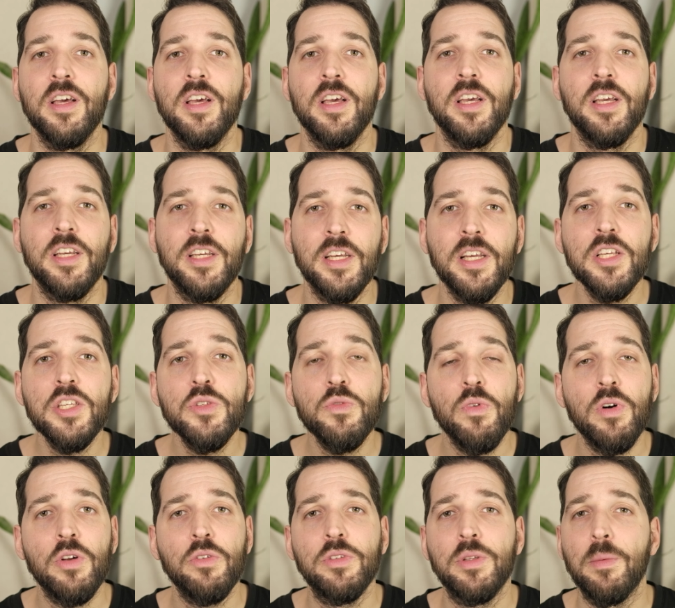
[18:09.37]
He is
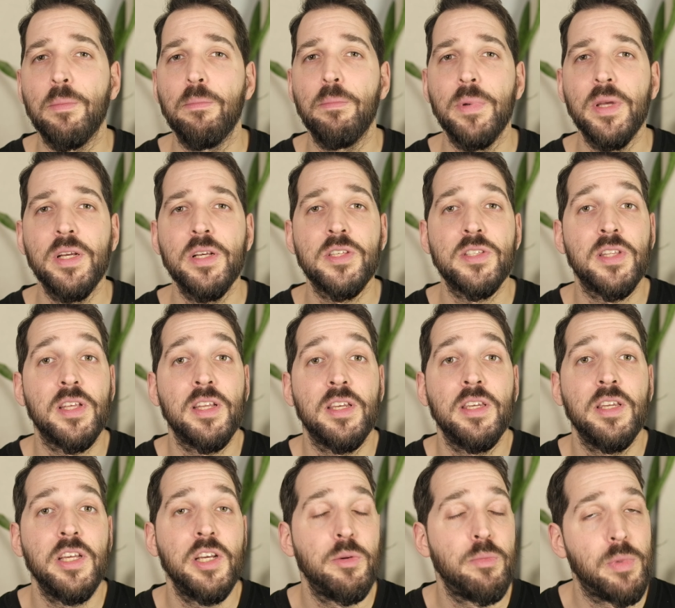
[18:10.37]
one of the biggest
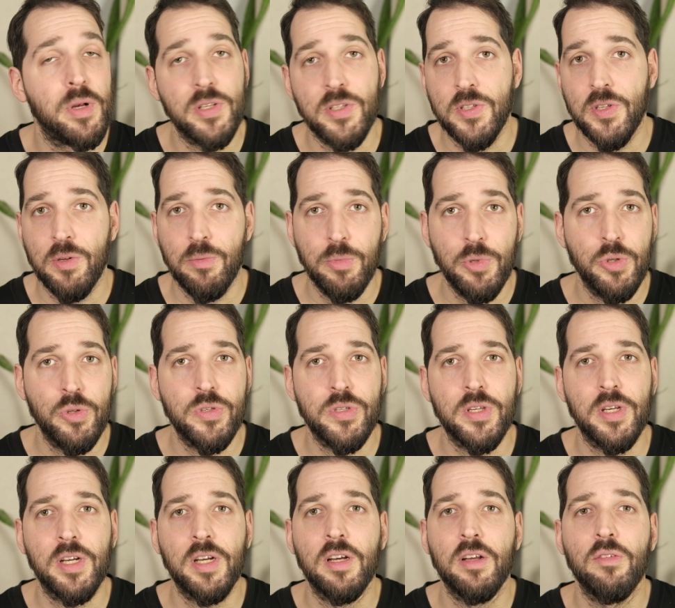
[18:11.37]
enigmas in
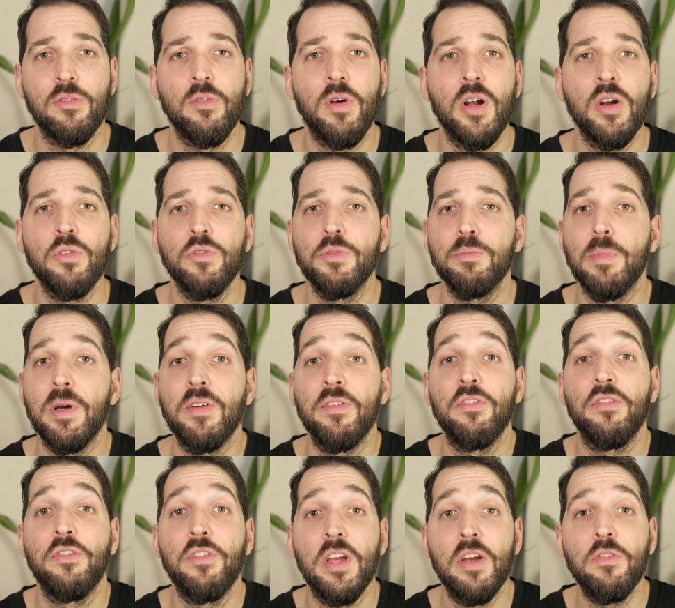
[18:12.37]
music, and one of my
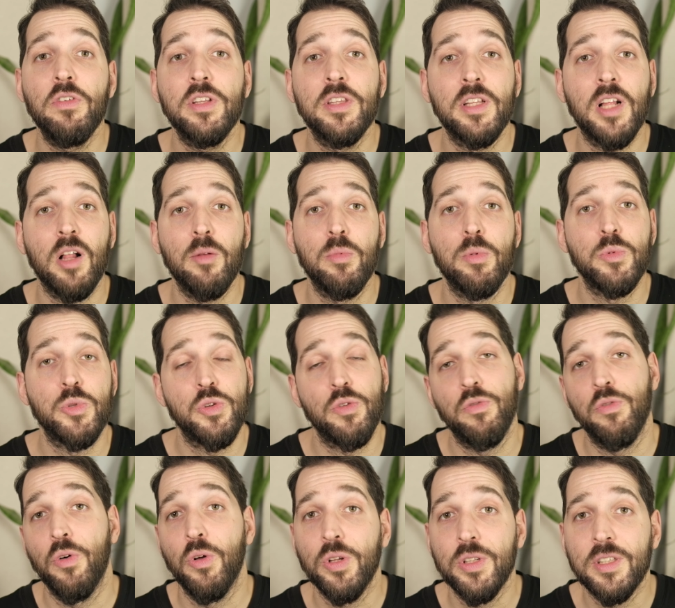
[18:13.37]
favorite albums
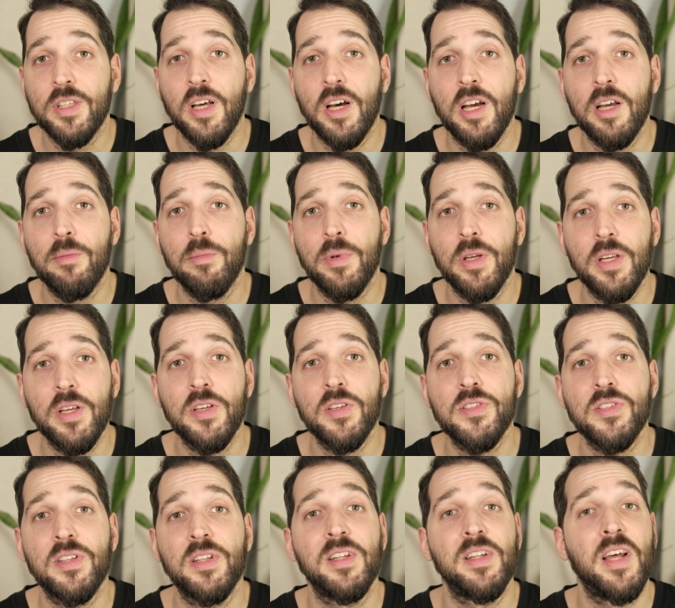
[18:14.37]
of all time
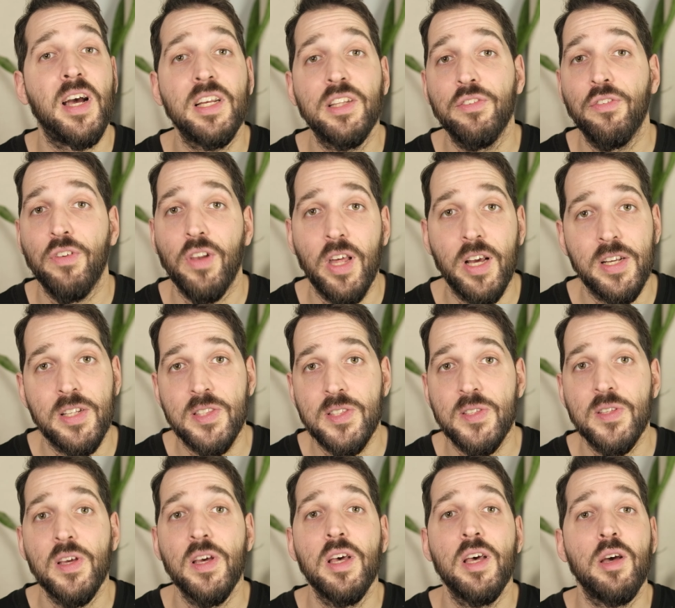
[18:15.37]
is Night Flights
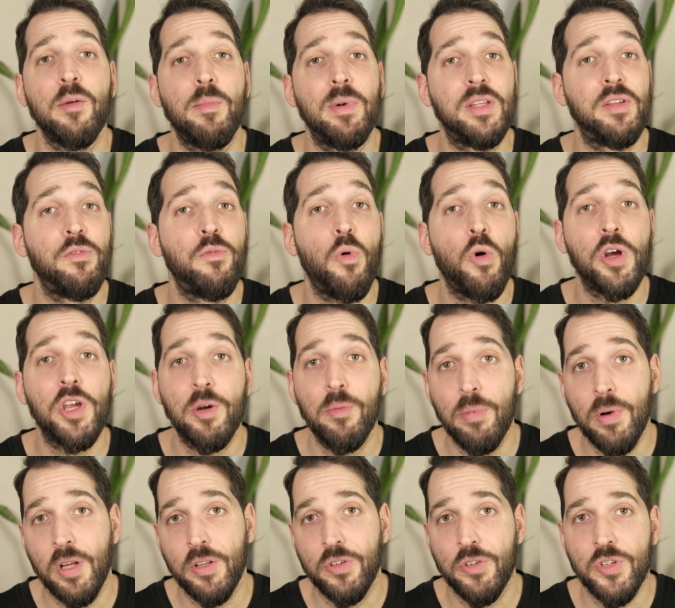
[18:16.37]
by the Walker
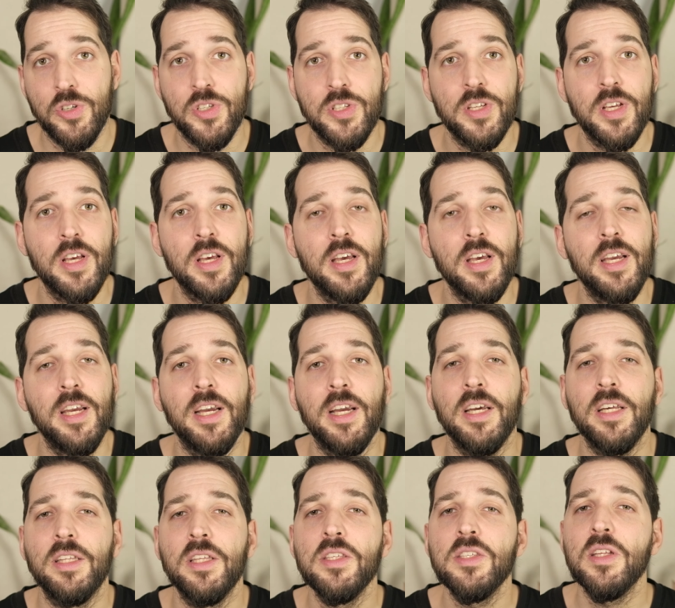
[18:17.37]
Brothers.
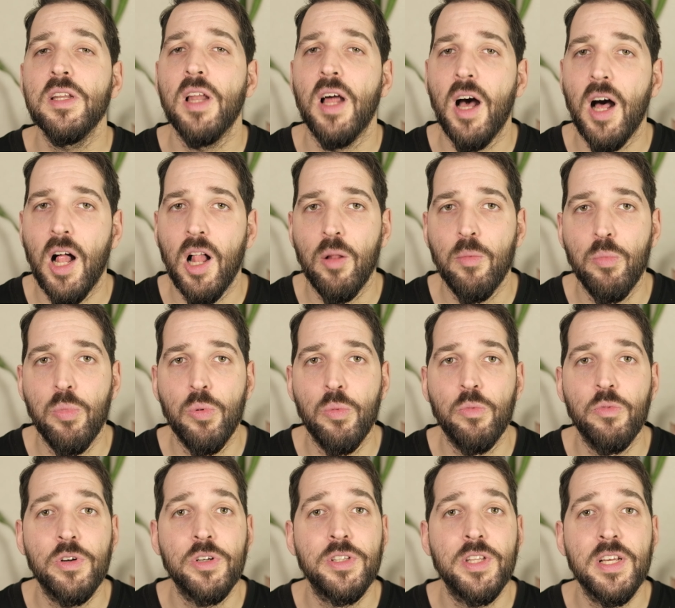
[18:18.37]
It is an album
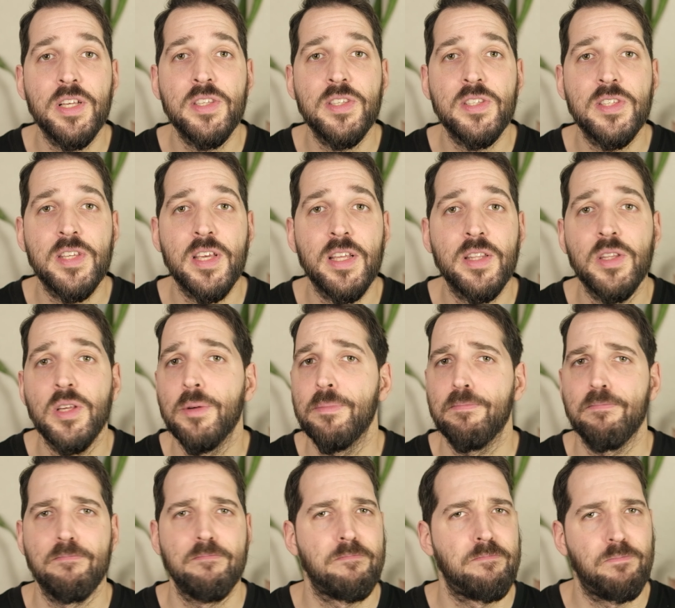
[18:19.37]
where they said,
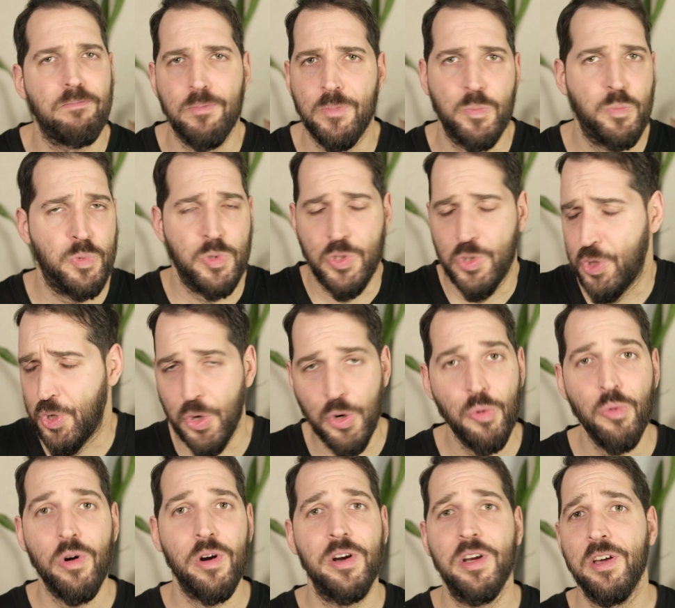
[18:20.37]

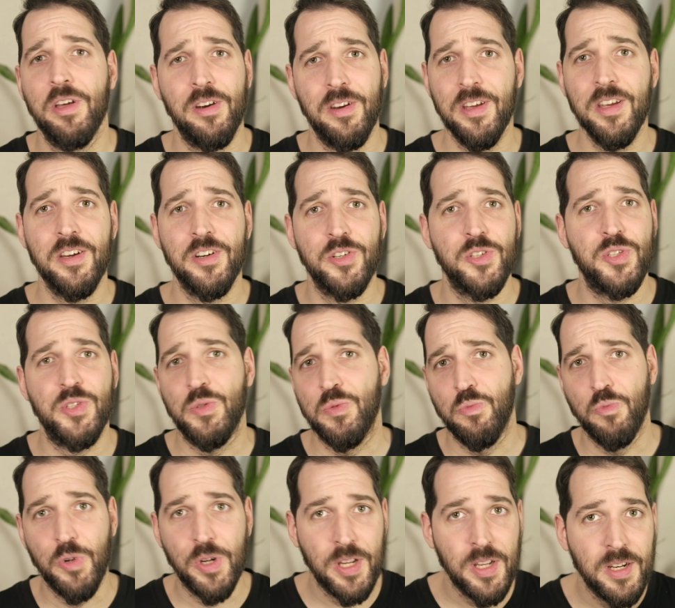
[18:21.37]
screw our careers,
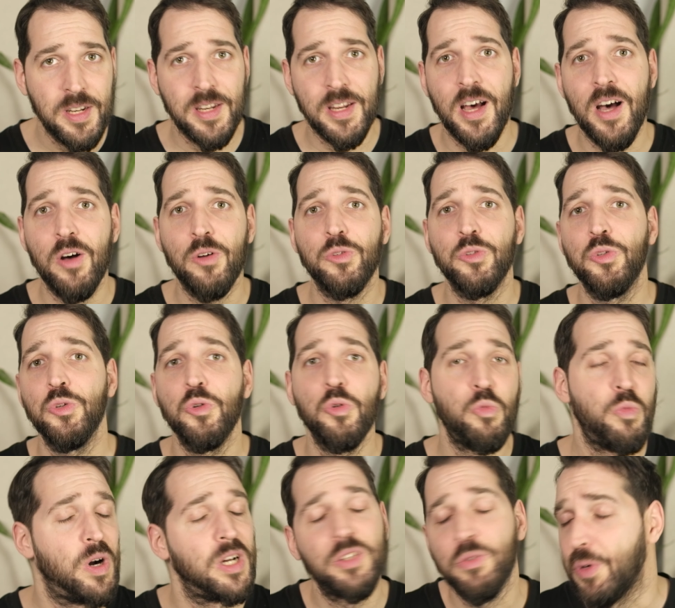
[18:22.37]
we now do
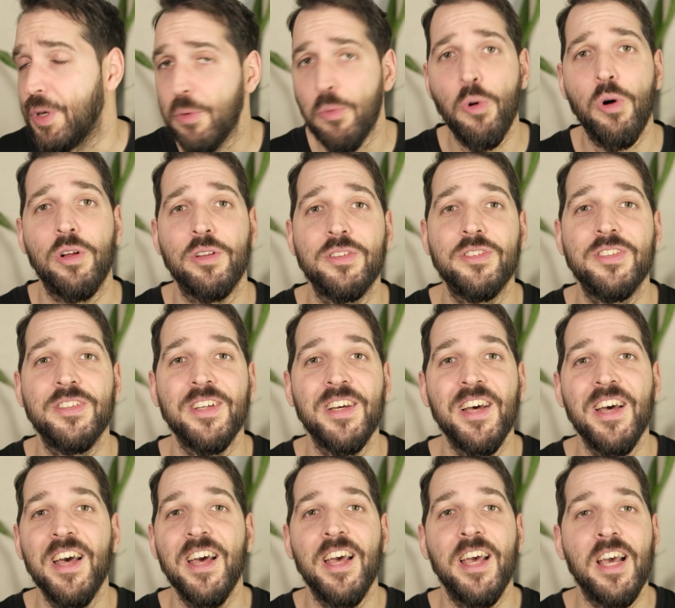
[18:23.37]
what we want,
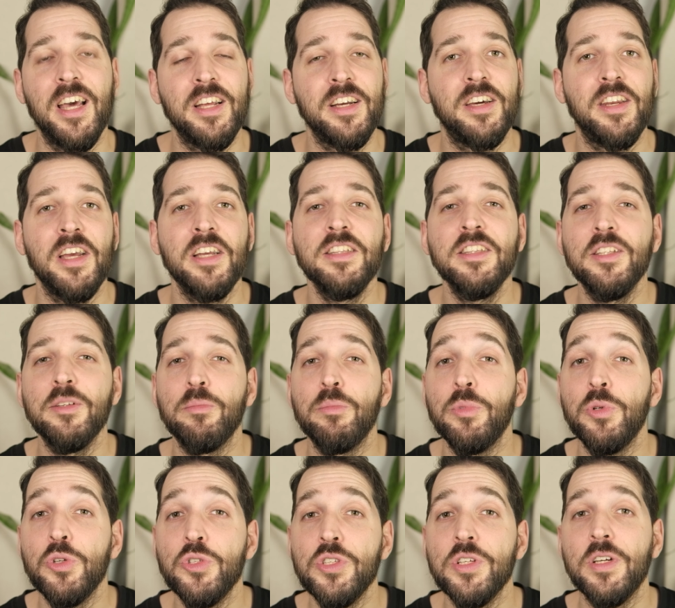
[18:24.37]
and create a
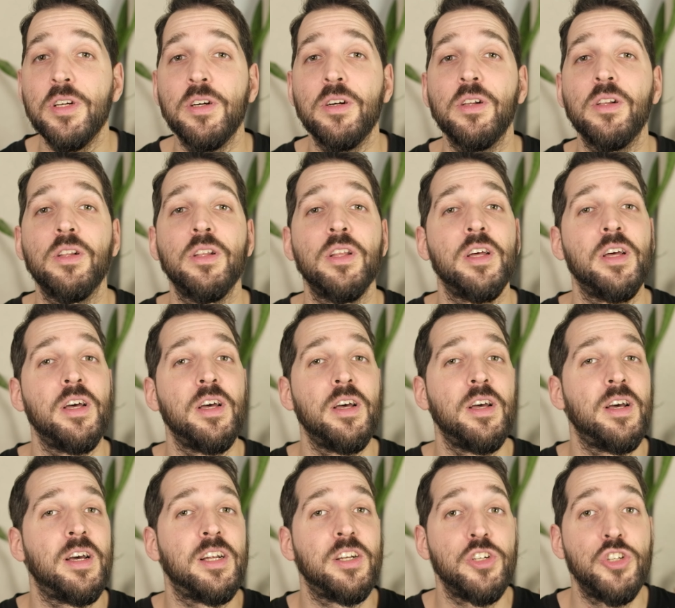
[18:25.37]
musical
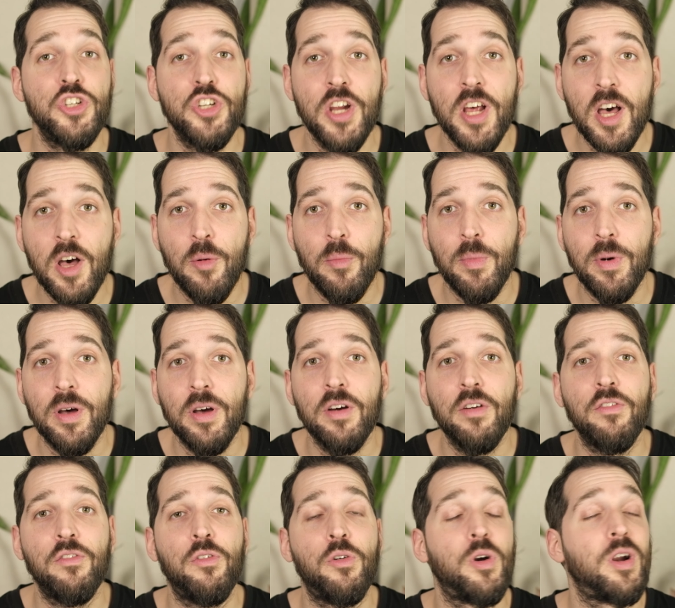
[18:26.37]
gem
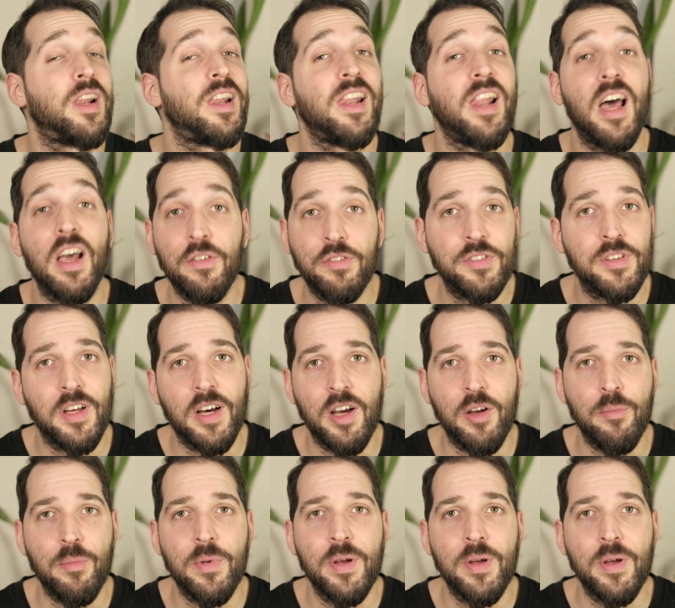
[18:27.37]
for a lifetime.